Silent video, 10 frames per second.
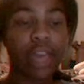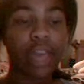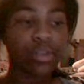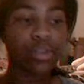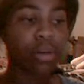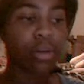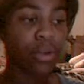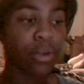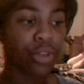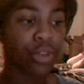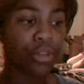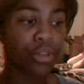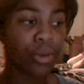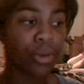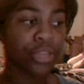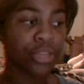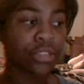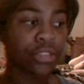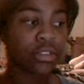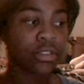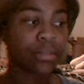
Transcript: I was in Walmart with all the ponies.